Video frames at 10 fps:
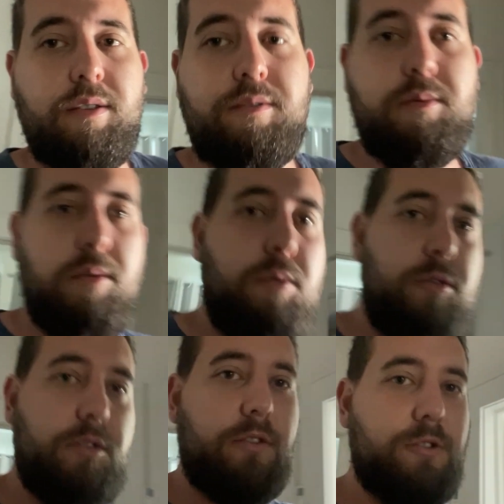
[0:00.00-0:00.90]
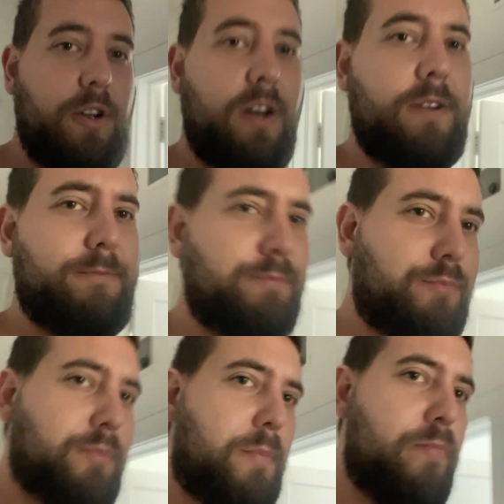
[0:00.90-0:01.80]
from the booster shop,
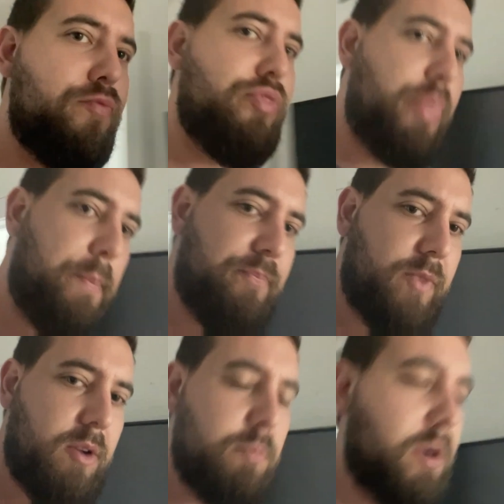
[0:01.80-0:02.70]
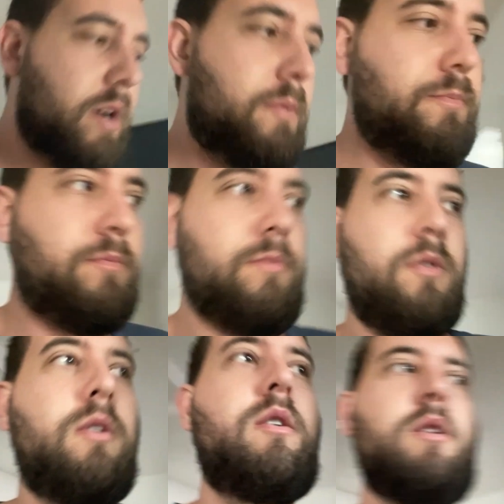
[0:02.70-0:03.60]
but
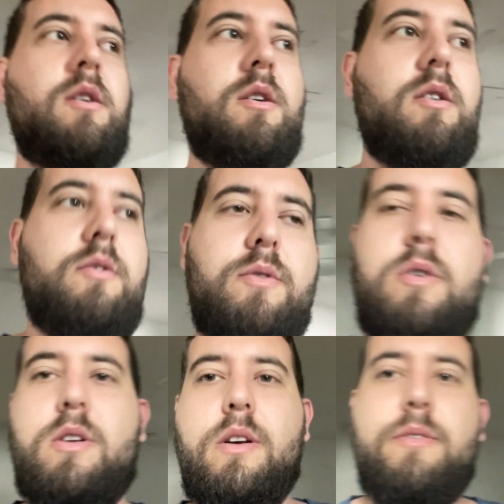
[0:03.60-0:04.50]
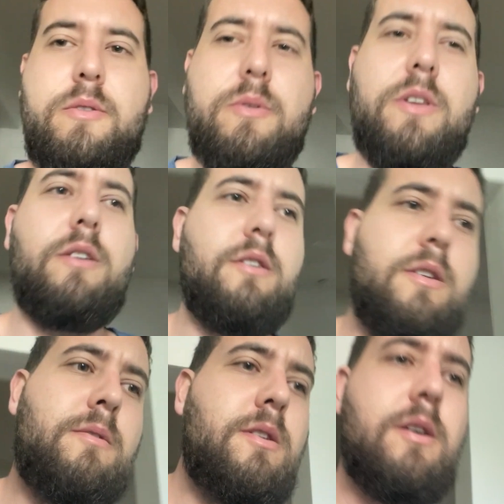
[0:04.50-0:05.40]
overall I feel really
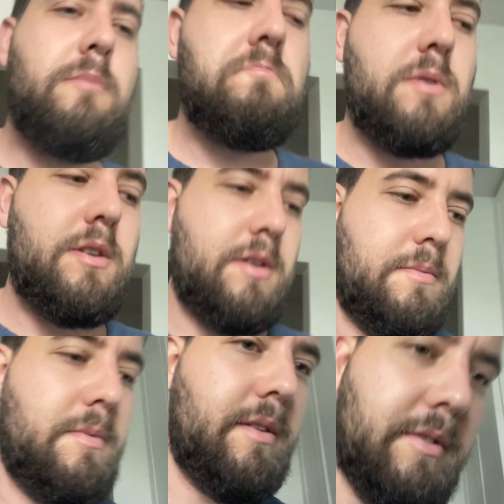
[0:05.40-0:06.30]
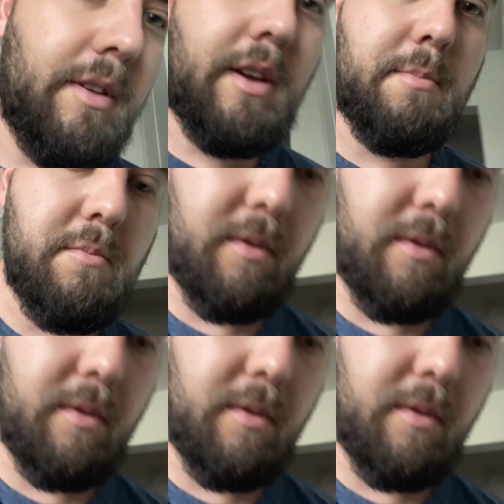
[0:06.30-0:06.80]
good. Um, I feel like I'm,